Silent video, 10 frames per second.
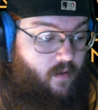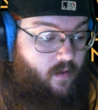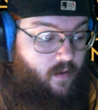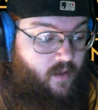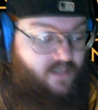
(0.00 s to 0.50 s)

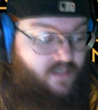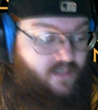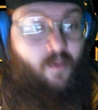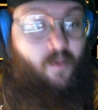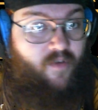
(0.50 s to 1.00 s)
it's another
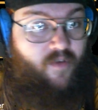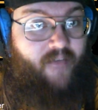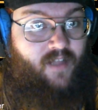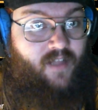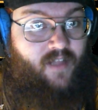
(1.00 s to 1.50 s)
movie I have
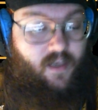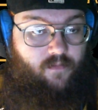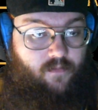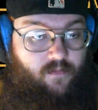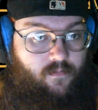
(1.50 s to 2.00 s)
not seen.
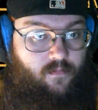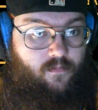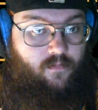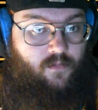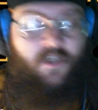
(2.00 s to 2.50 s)

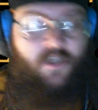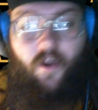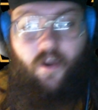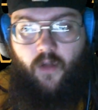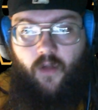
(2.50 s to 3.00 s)
Just like
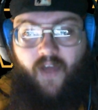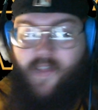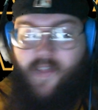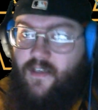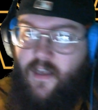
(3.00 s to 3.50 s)
Chronicle, I have not
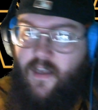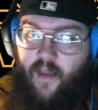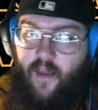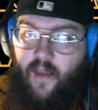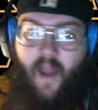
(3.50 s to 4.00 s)
seen yet,
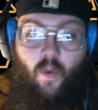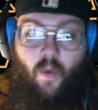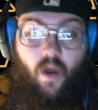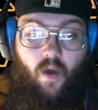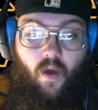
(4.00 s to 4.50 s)
but I
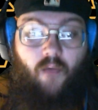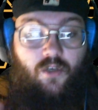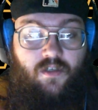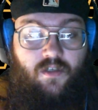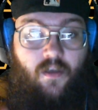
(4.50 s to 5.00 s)
will. I will
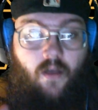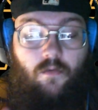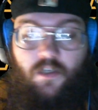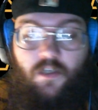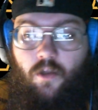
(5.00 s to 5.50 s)
see. I will
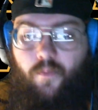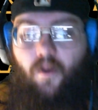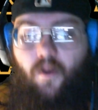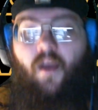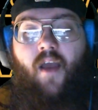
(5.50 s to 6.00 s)
see Looper.
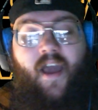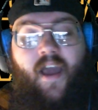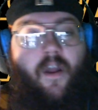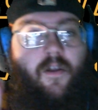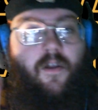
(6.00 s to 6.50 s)
I hear
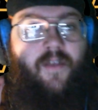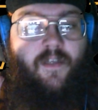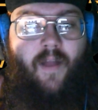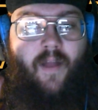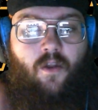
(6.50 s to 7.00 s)
good things
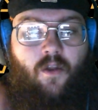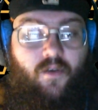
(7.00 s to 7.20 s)
about Looper as